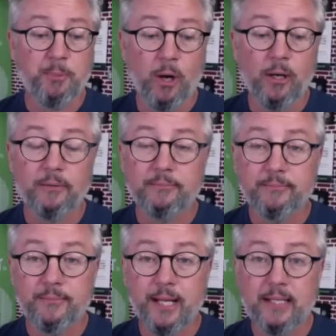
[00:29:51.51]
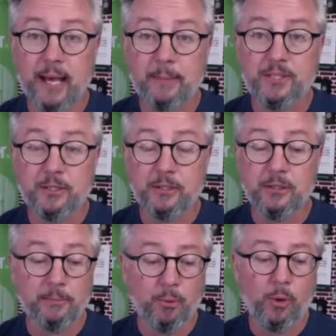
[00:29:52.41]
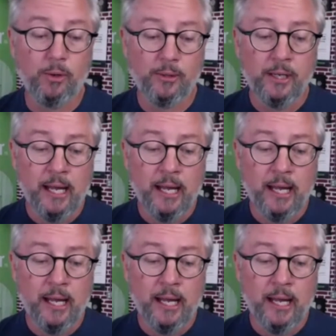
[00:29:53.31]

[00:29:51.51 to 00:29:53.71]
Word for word: part. That's absolutely important.